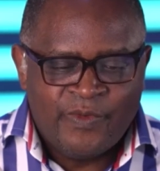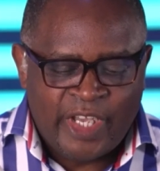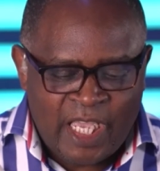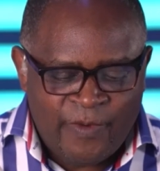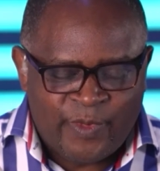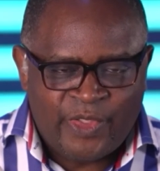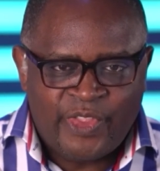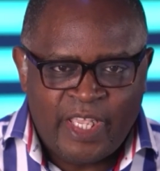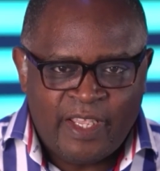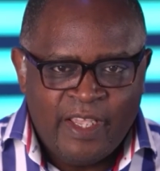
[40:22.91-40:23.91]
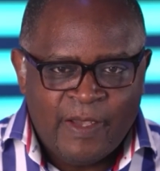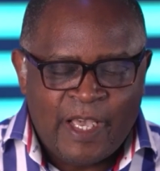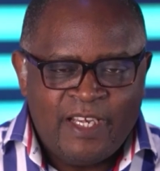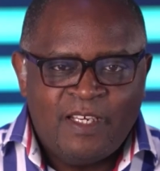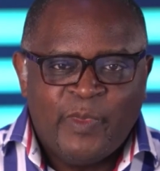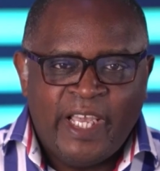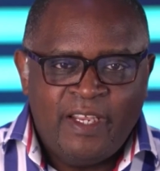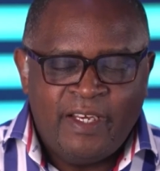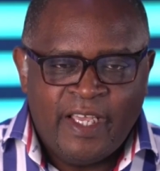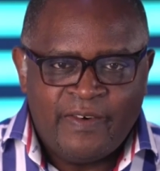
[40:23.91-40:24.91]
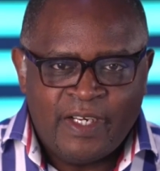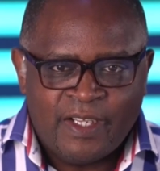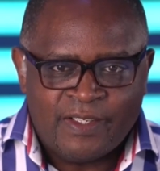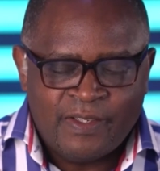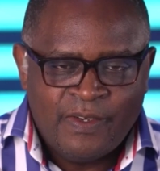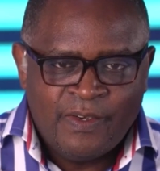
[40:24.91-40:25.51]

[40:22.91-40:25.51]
everything, I need my inheritance.